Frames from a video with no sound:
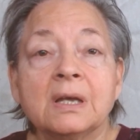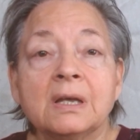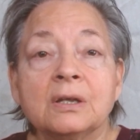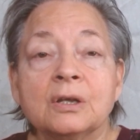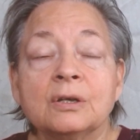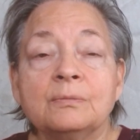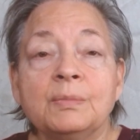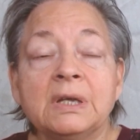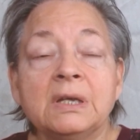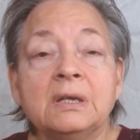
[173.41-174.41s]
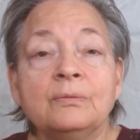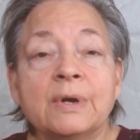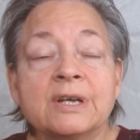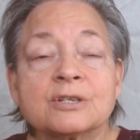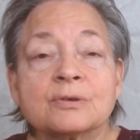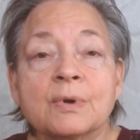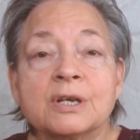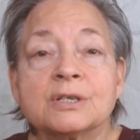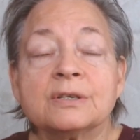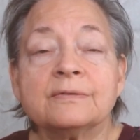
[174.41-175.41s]
it could be
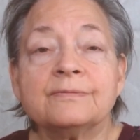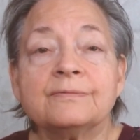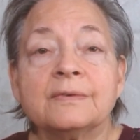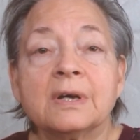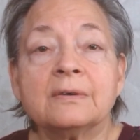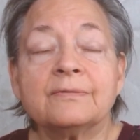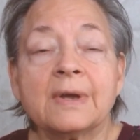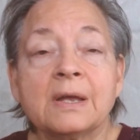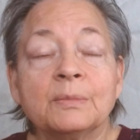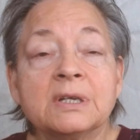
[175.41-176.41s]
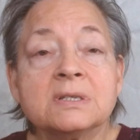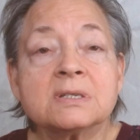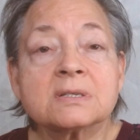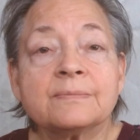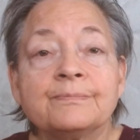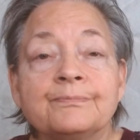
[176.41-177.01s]
restoration of families.